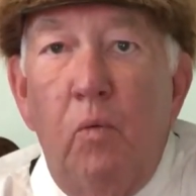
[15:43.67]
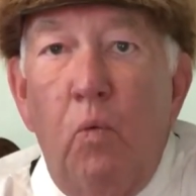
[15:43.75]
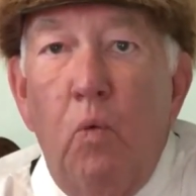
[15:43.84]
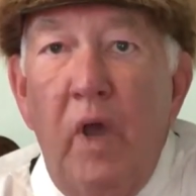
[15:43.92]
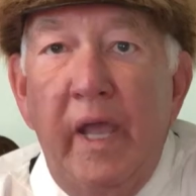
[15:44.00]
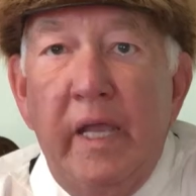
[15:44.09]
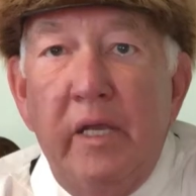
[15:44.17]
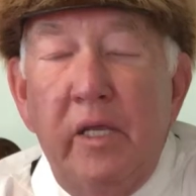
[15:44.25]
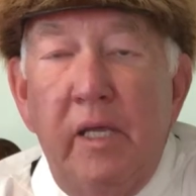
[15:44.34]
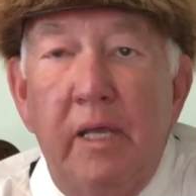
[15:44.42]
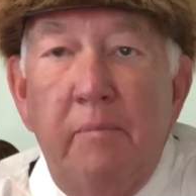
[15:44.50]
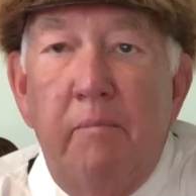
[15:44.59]
weight
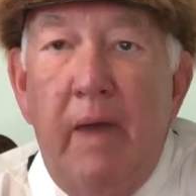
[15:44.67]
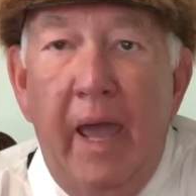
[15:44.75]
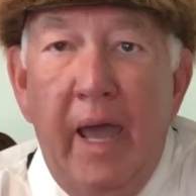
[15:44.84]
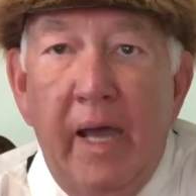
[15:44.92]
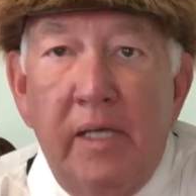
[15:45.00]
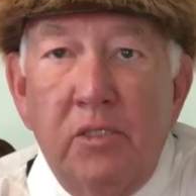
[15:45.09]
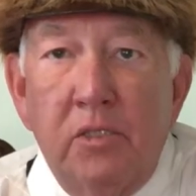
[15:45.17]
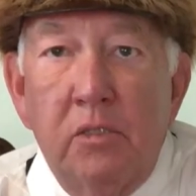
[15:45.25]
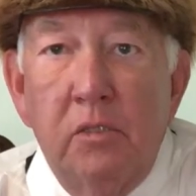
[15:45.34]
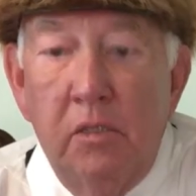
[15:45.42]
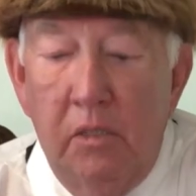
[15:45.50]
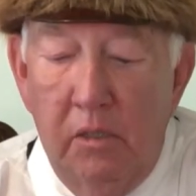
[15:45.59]
and
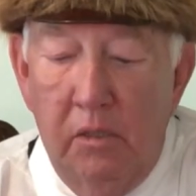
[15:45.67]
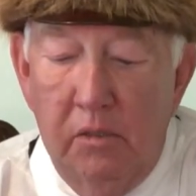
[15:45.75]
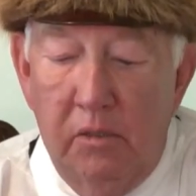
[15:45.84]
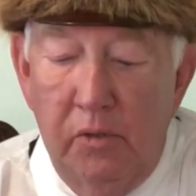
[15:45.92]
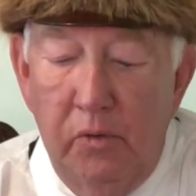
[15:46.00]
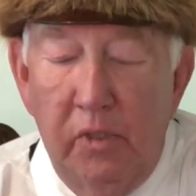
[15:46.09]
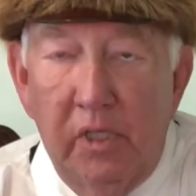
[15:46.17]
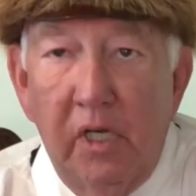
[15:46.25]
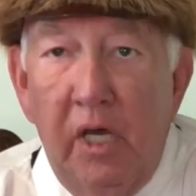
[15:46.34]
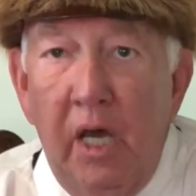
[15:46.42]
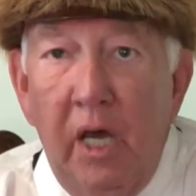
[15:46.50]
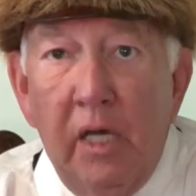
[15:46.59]
mass to the
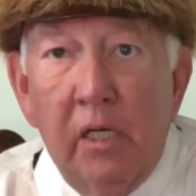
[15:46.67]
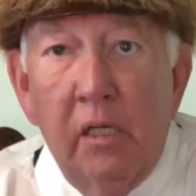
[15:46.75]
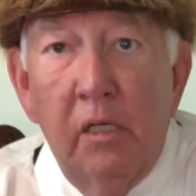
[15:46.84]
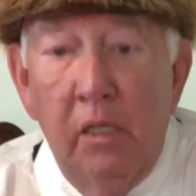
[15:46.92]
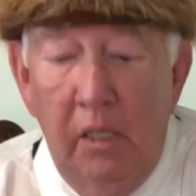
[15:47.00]
cock,